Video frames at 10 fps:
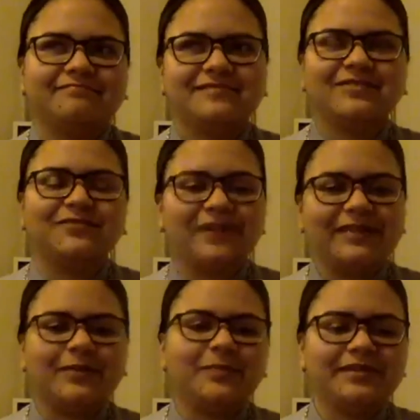
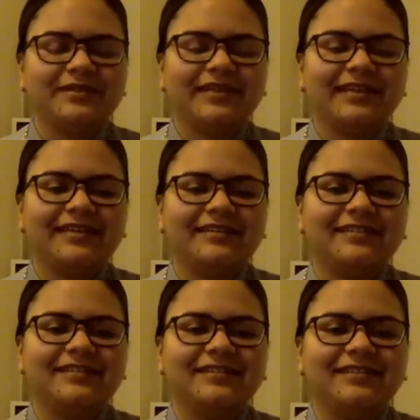develop
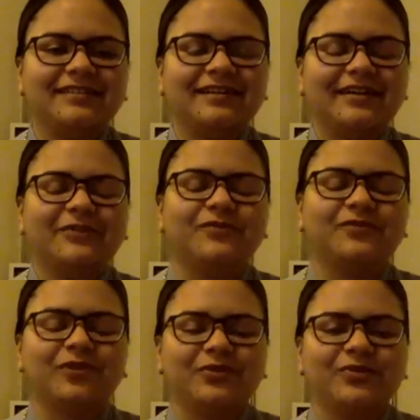and let it kind of
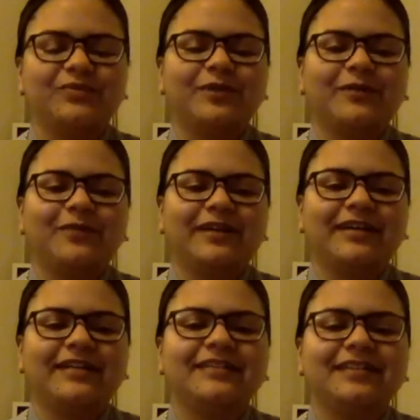go through my
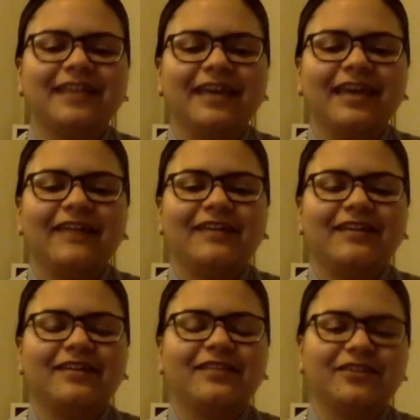mind. And then
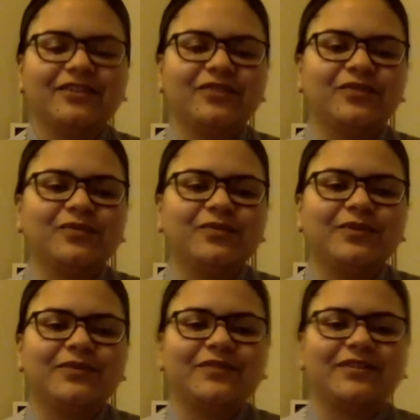I think it through
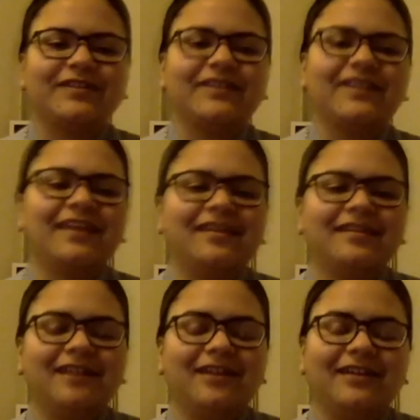over, and then
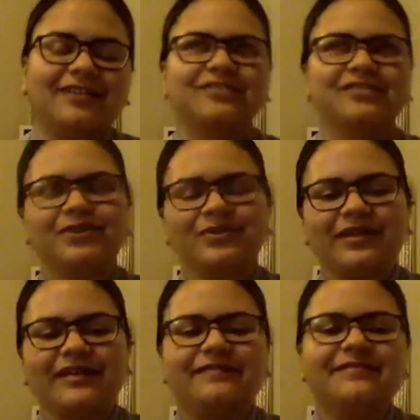I'll actually go
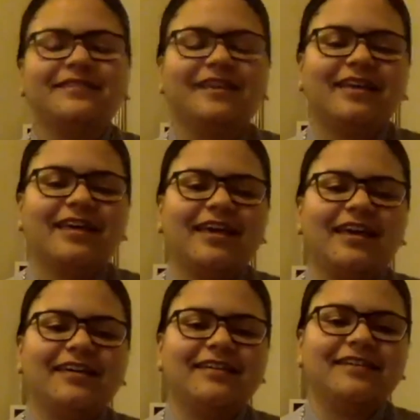down
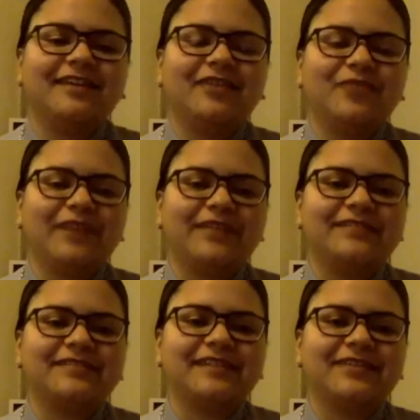and write it
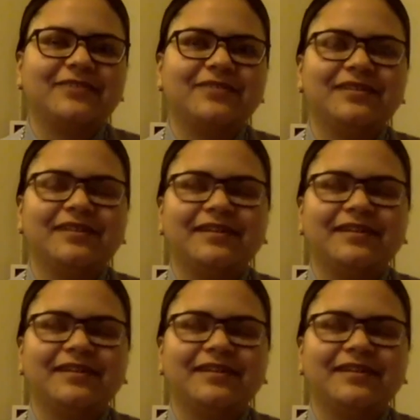down.